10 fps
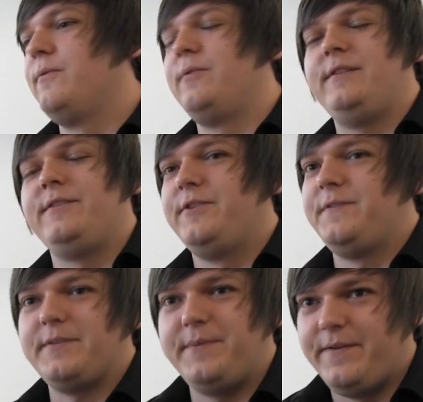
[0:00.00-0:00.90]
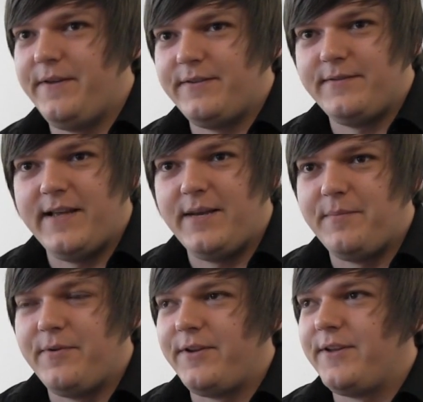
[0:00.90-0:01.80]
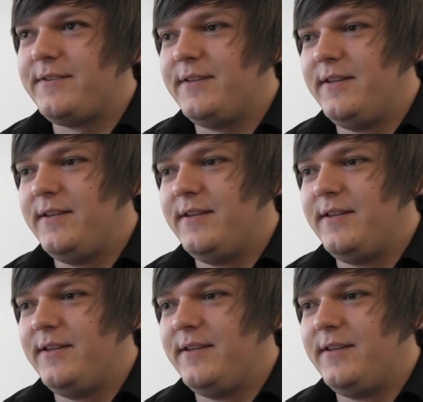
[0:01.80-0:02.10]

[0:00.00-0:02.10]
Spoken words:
all these years of experience developing products,